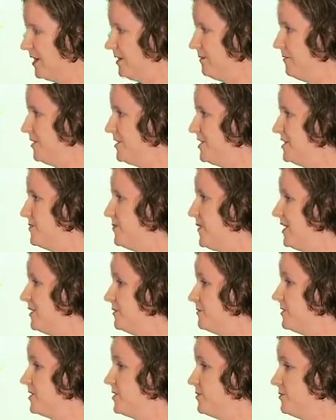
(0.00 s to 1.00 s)
which is
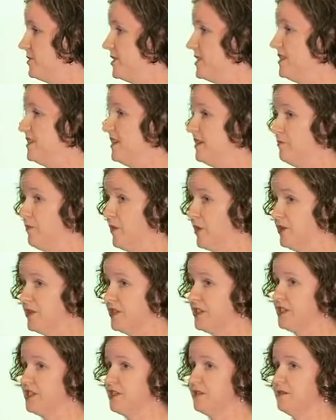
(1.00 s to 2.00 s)
better resourced than
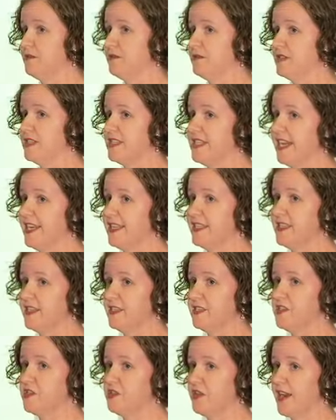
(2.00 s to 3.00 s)
most states in
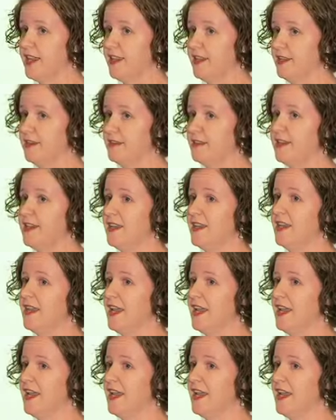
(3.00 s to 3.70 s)
Australia.